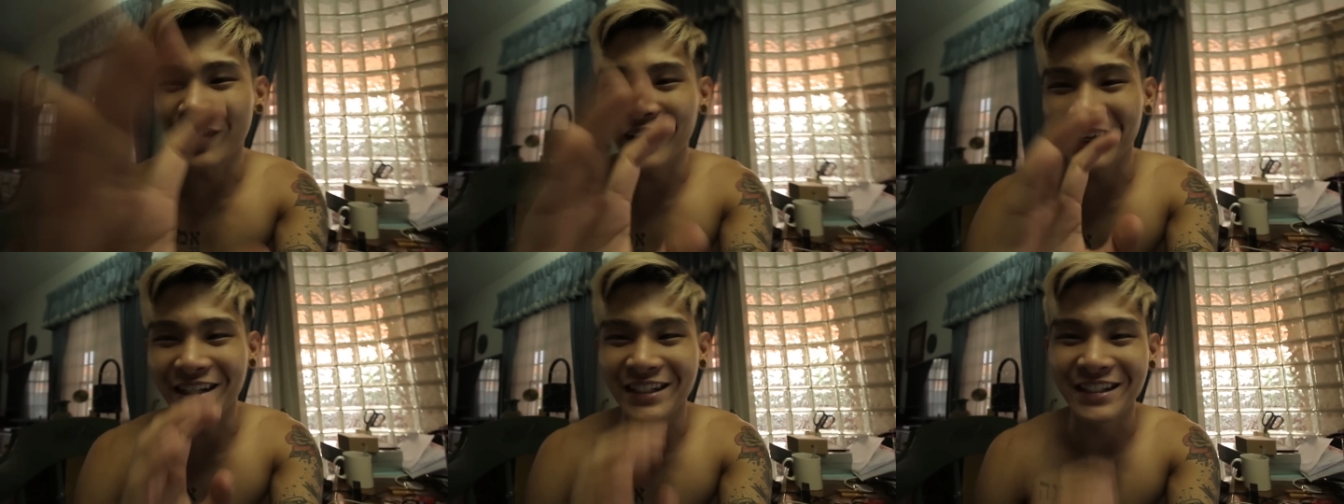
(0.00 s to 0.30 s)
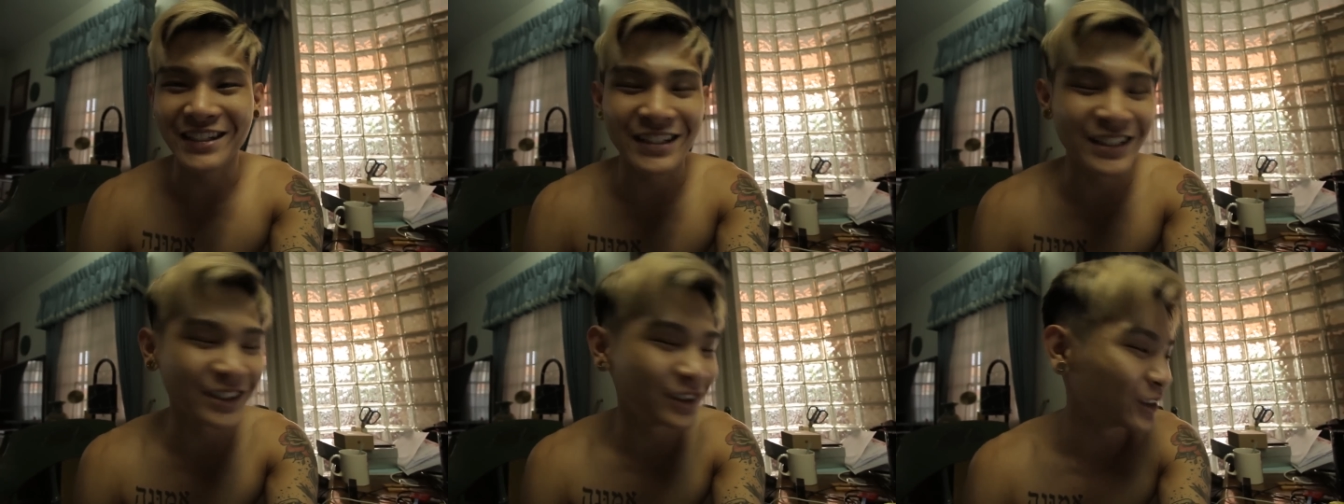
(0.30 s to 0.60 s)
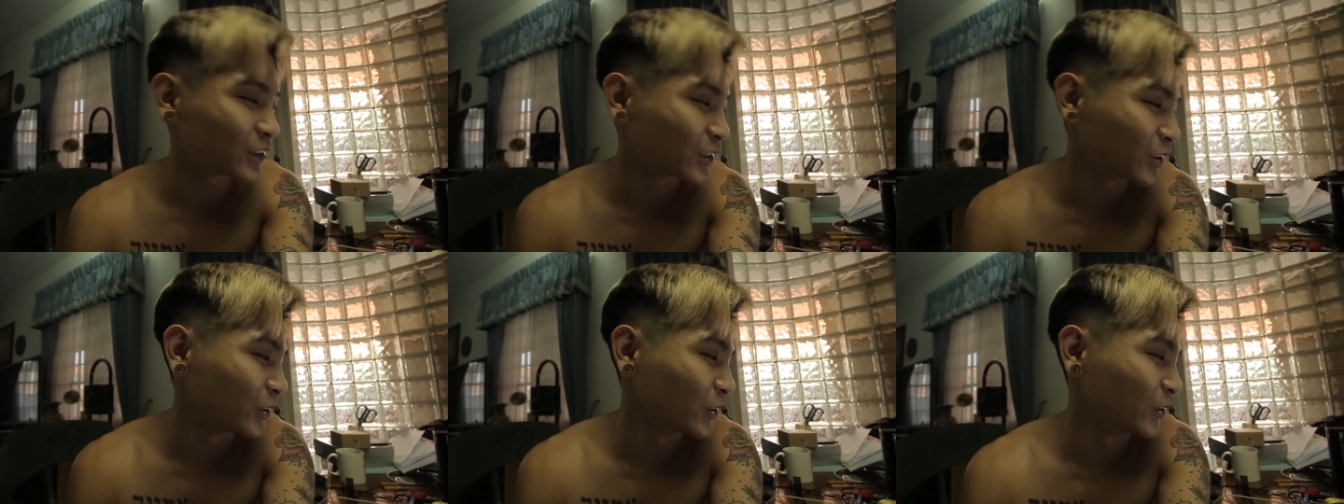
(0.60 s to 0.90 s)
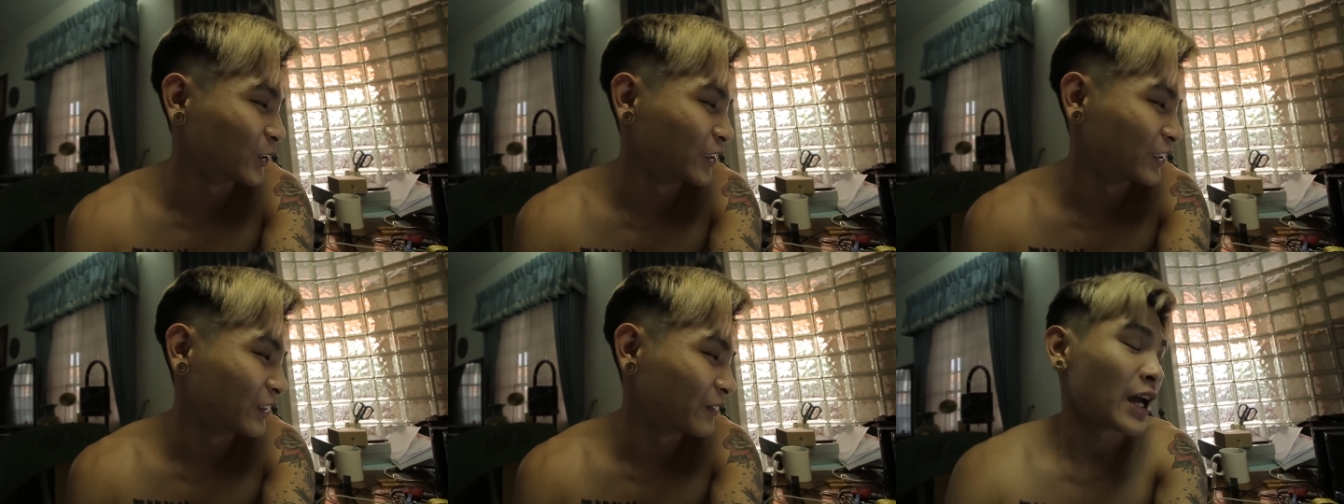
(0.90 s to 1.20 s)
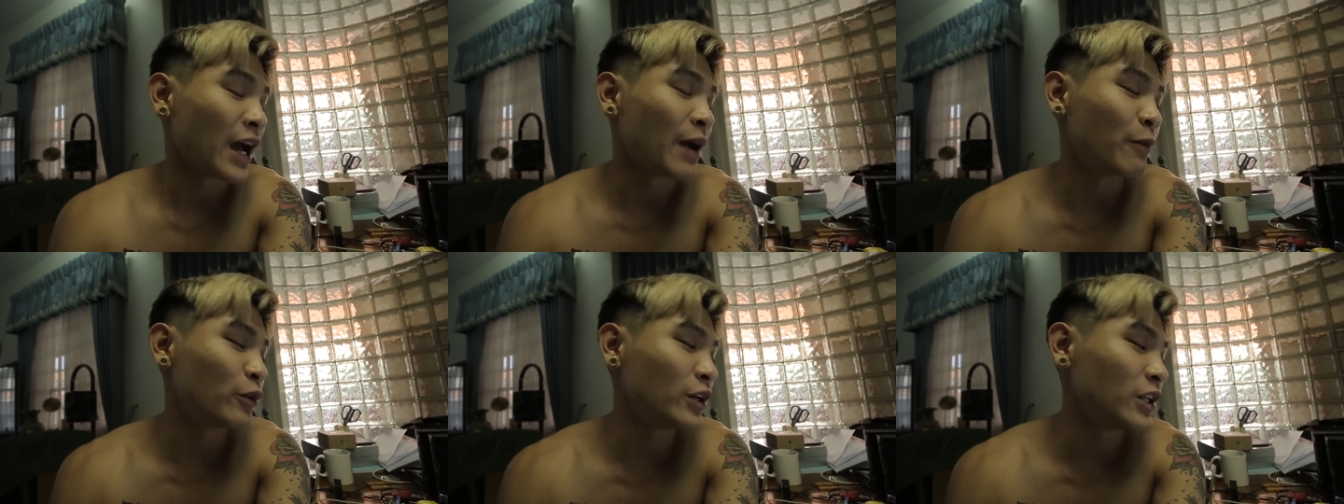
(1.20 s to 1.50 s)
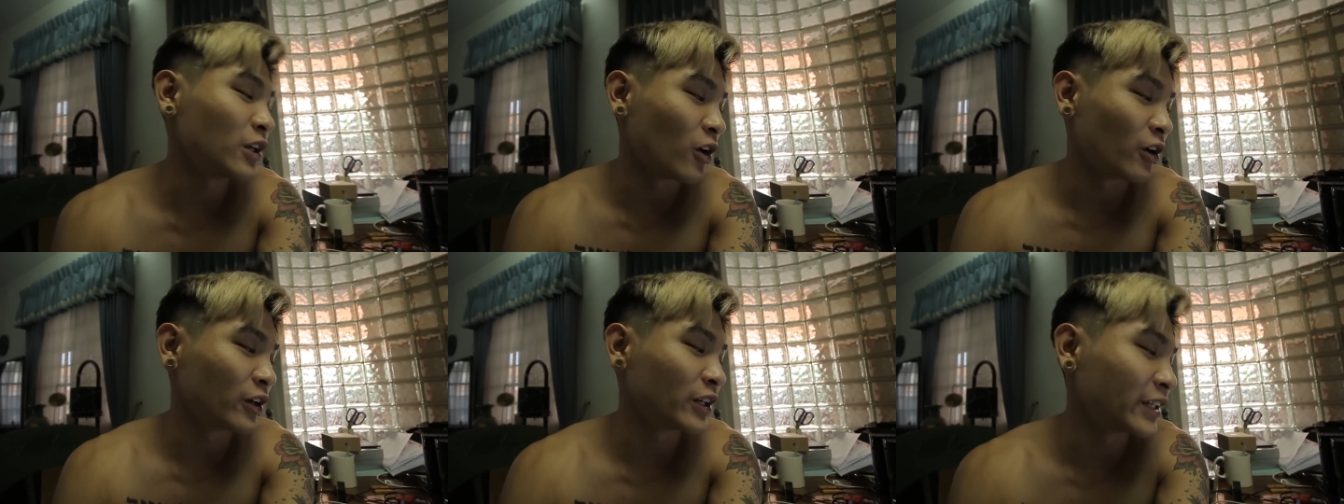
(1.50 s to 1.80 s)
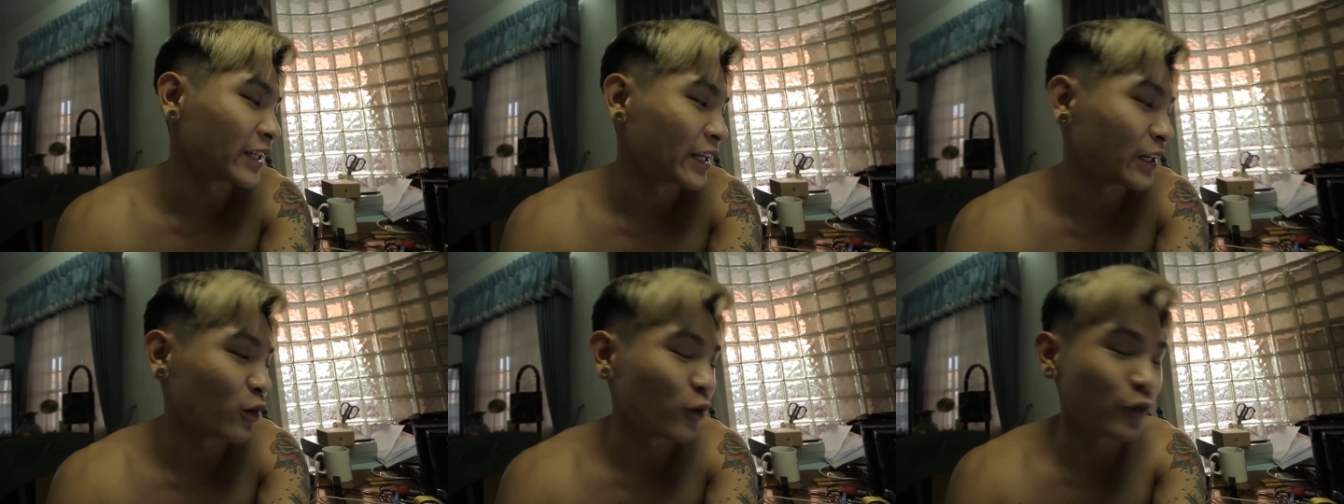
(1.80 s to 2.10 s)
but it's still cool. I'm really
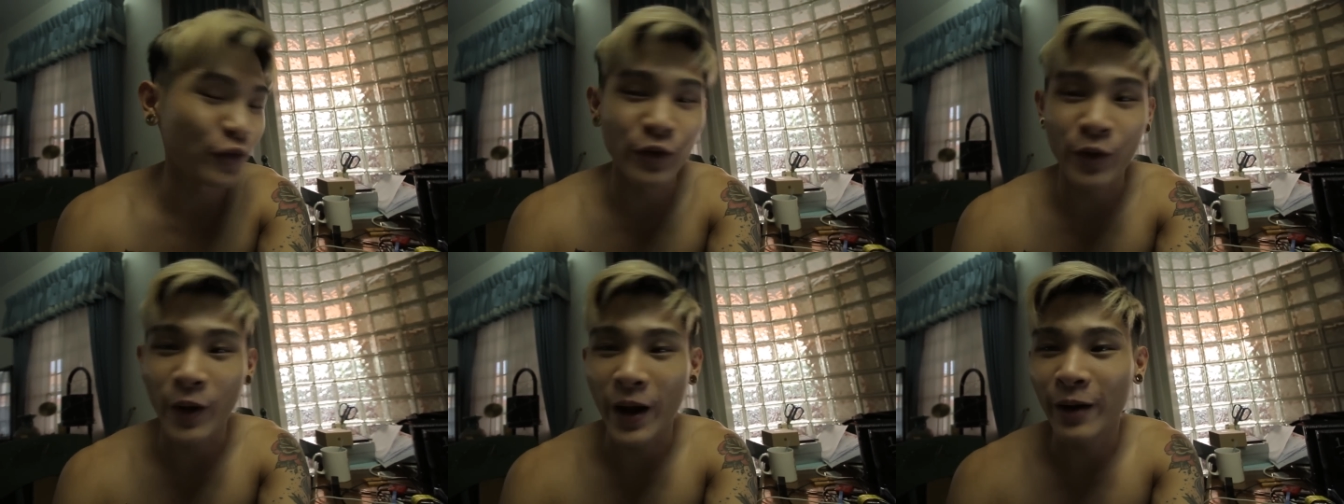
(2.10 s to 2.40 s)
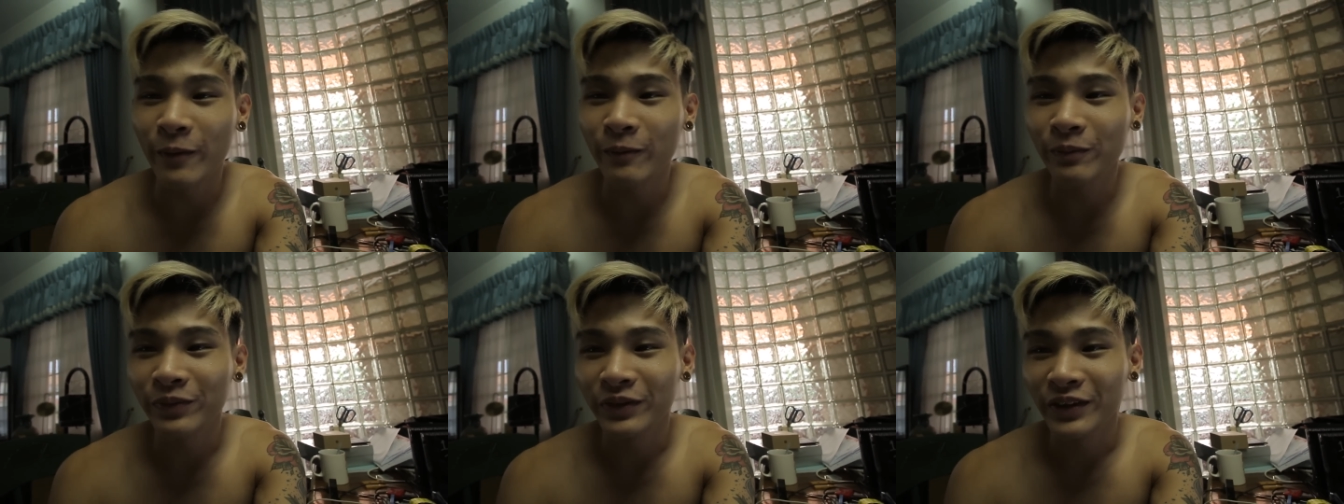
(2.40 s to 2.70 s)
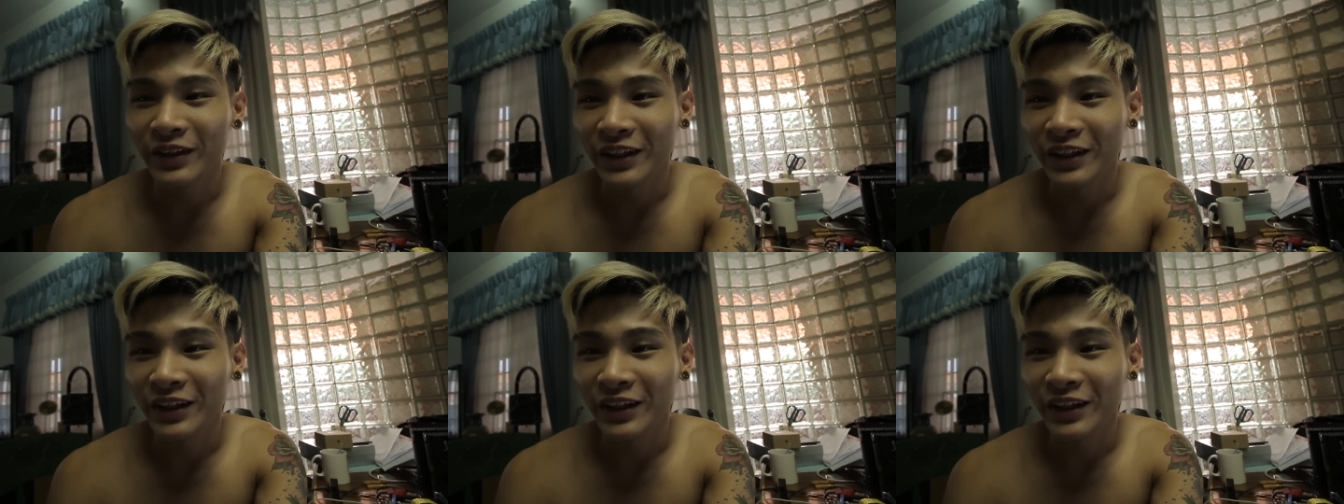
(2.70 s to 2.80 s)
honored and overwhelmed.